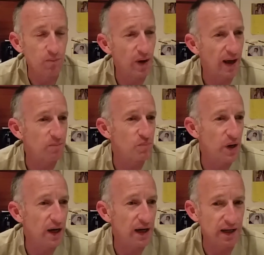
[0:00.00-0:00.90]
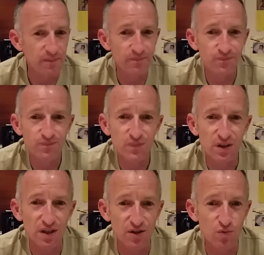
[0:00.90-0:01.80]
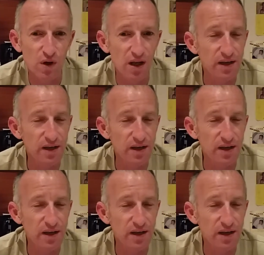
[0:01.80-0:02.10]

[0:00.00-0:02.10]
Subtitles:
Black Bay as well,